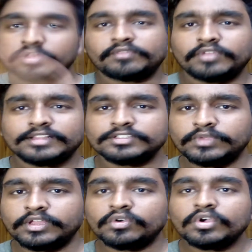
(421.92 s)
button if you like this
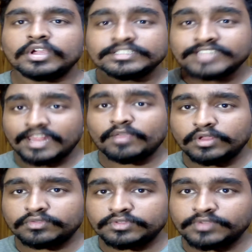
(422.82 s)
video. Share the
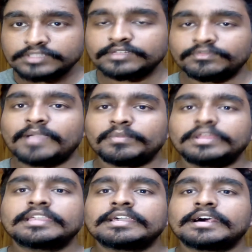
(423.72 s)
video with your friends and family.